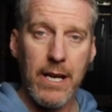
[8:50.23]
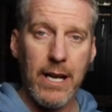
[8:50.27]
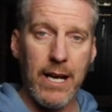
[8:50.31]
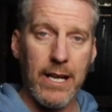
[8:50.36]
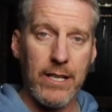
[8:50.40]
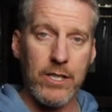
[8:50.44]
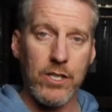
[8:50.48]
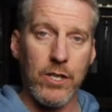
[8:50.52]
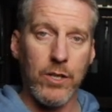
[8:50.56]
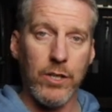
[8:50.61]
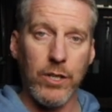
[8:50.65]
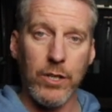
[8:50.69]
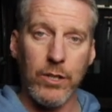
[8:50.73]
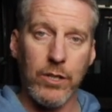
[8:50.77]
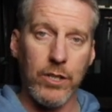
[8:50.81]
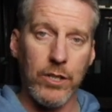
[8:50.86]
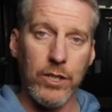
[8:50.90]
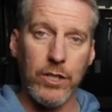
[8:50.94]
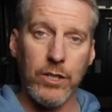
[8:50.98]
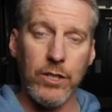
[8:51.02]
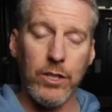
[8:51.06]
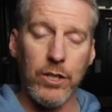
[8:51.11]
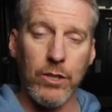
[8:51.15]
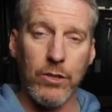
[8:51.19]
And so you
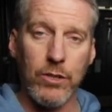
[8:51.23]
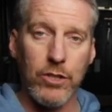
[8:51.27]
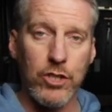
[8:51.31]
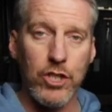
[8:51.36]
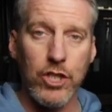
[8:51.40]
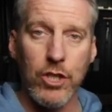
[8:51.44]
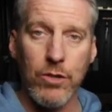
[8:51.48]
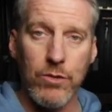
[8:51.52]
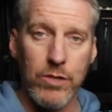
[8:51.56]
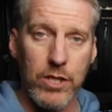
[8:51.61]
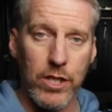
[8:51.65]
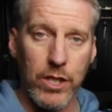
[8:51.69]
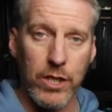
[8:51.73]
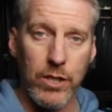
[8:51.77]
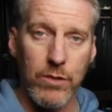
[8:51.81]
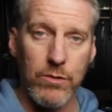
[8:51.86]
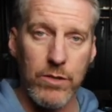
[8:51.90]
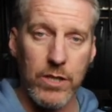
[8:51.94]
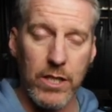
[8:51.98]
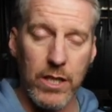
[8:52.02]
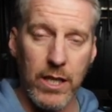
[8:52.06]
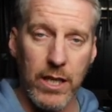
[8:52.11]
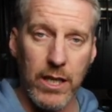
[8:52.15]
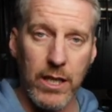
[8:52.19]
can choose to
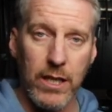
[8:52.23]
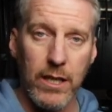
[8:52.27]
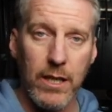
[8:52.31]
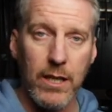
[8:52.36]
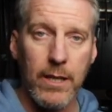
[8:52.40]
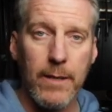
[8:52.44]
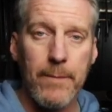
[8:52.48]
use the